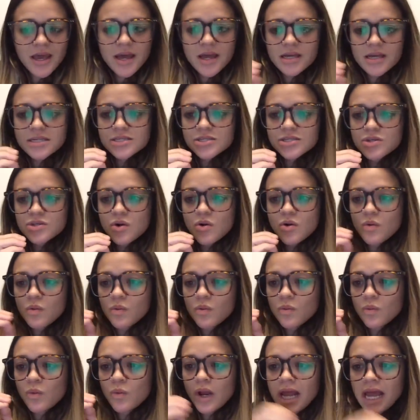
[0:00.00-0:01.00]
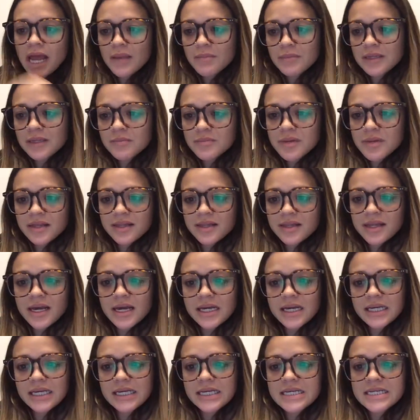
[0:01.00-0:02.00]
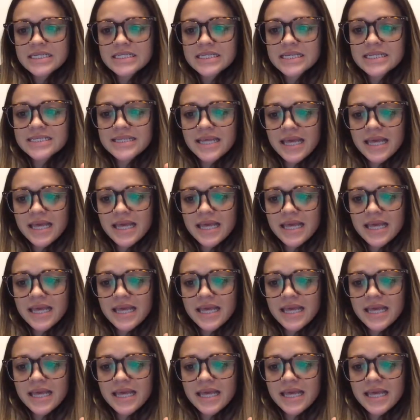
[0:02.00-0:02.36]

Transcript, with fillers: So, what I mean by that is this